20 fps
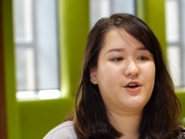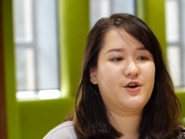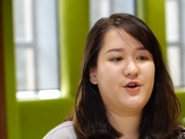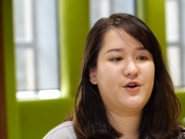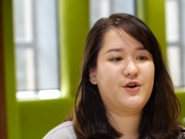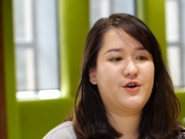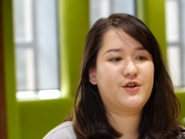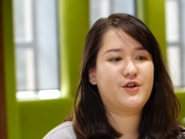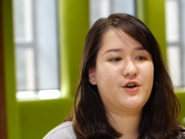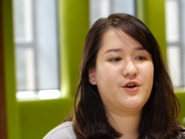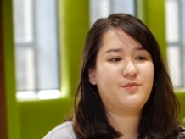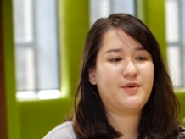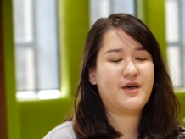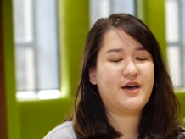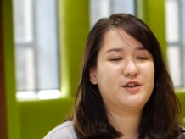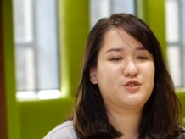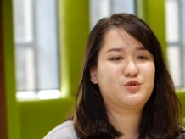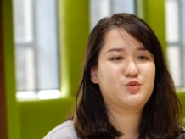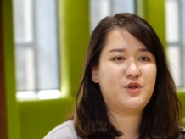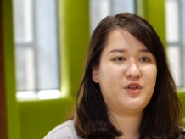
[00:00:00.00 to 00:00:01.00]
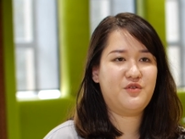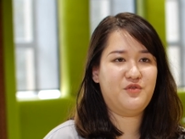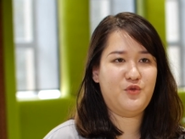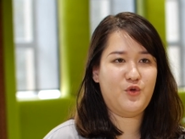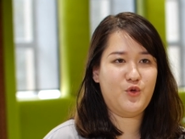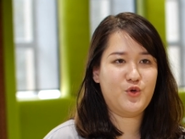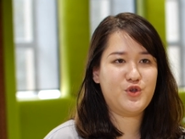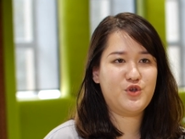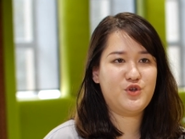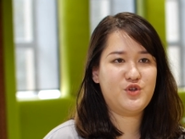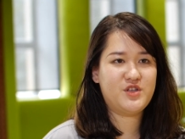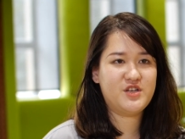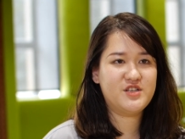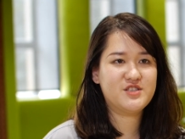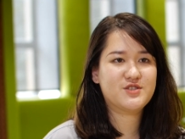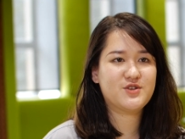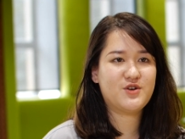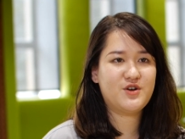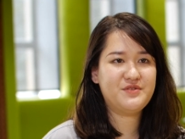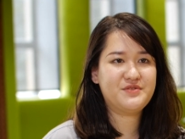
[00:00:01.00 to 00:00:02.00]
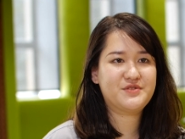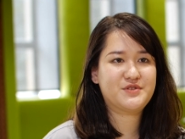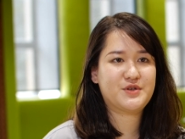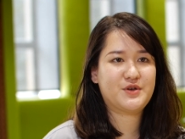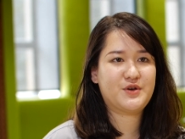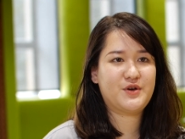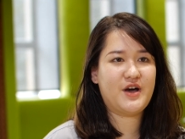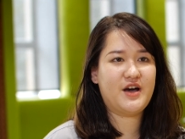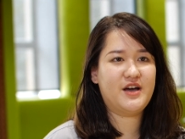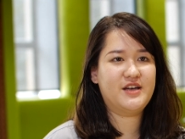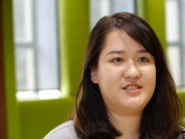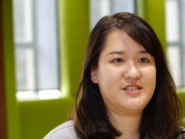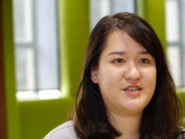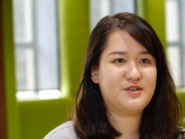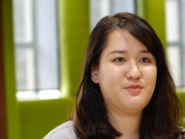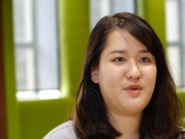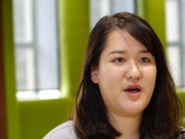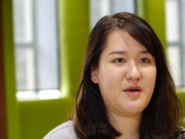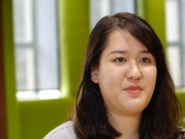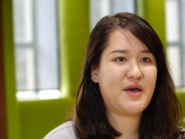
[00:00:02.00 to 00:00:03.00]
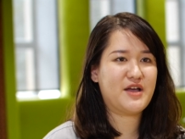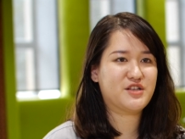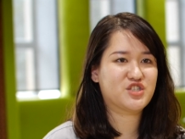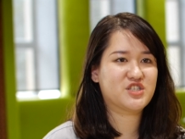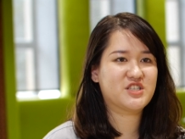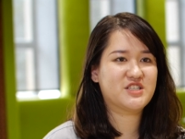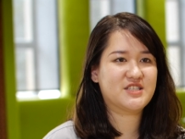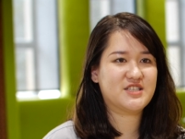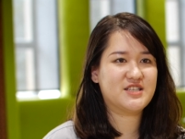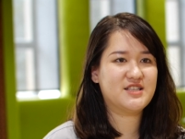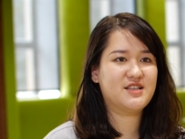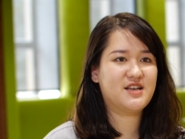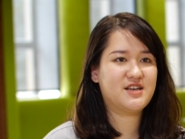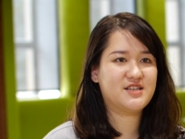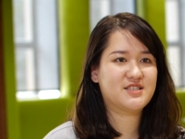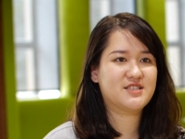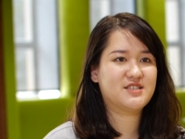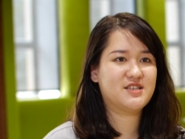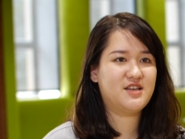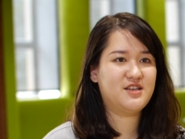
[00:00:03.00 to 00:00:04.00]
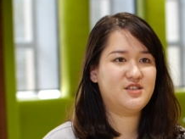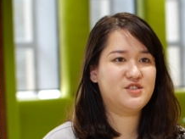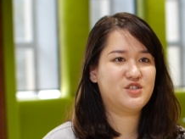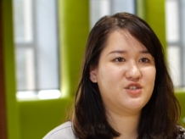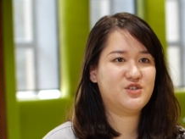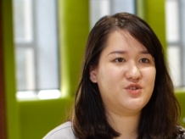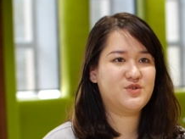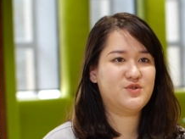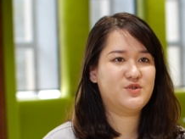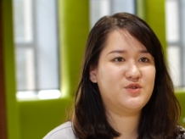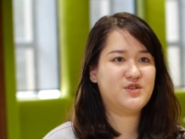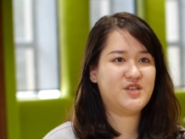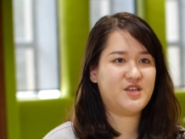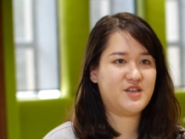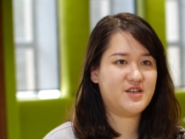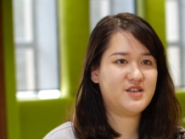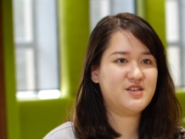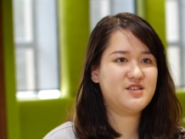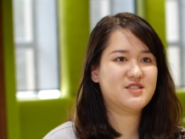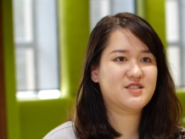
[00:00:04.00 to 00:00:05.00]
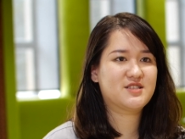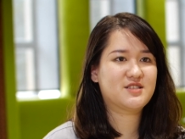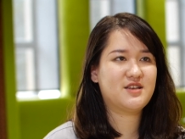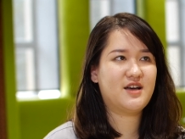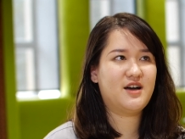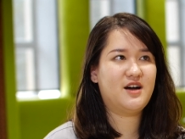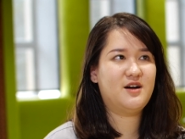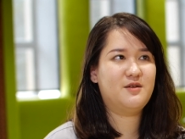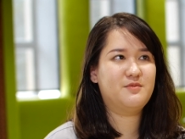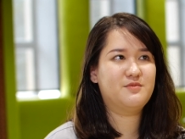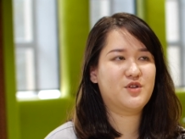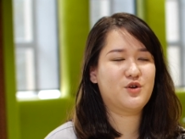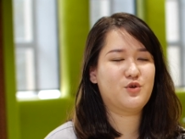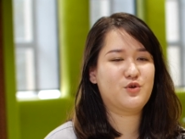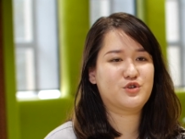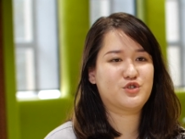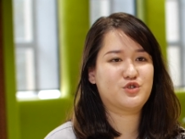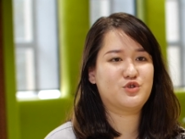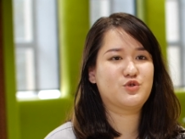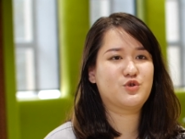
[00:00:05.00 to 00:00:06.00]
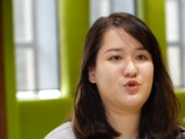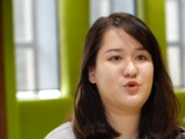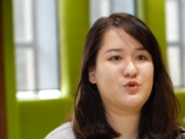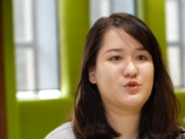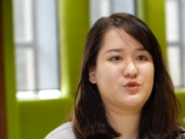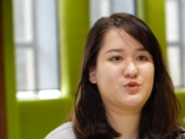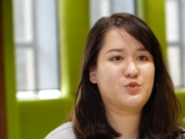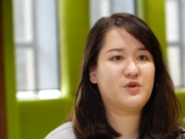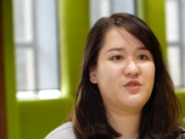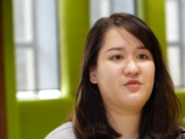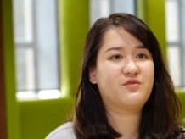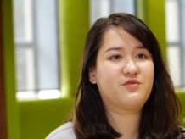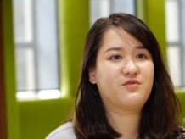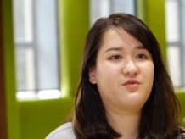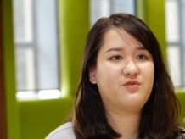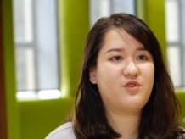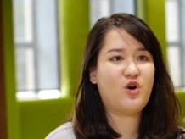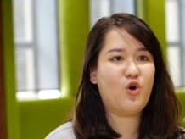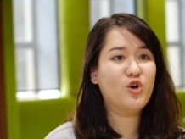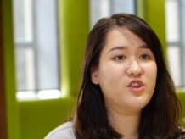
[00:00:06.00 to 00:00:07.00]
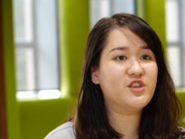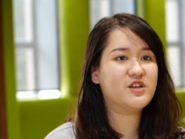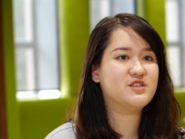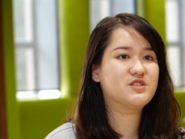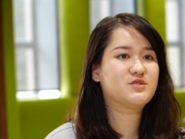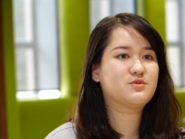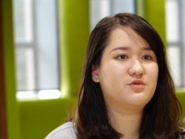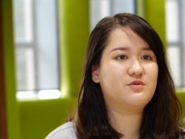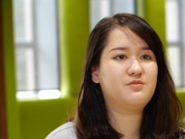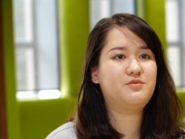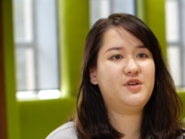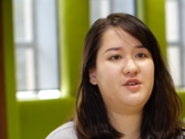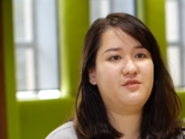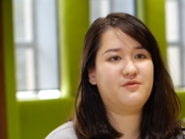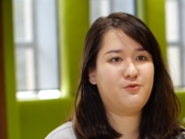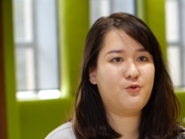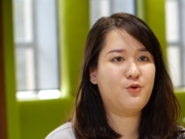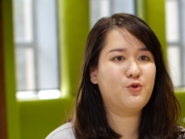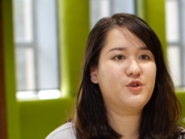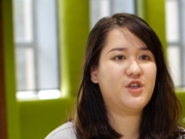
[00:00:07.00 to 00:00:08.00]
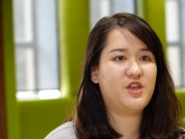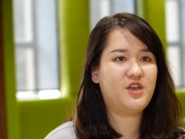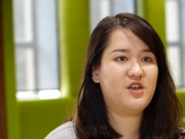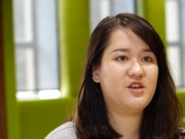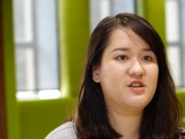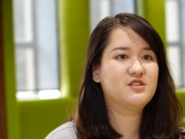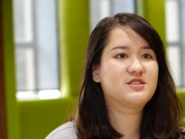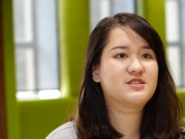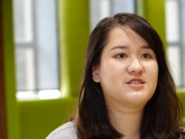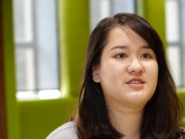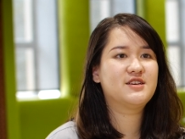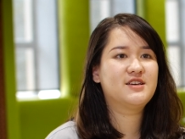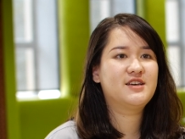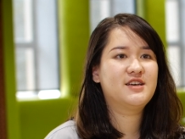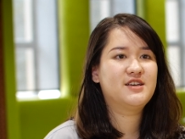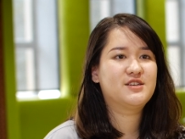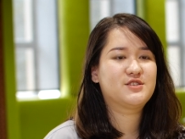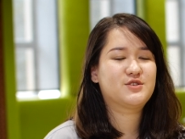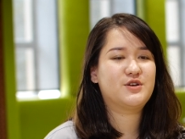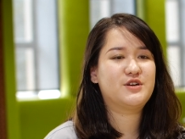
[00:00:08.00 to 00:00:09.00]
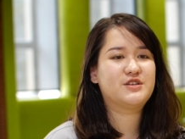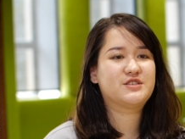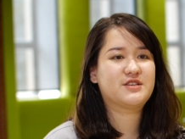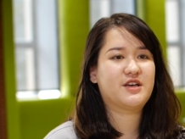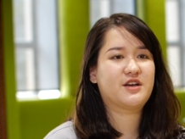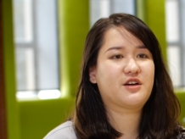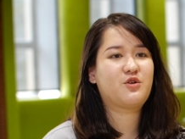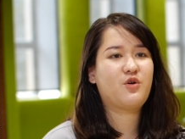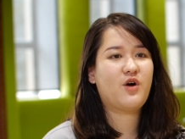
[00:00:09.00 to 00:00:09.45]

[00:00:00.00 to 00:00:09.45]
got about 24 units off, so I did my bachelor's in less than two years. Um, the original course with honours would be four years, so it's like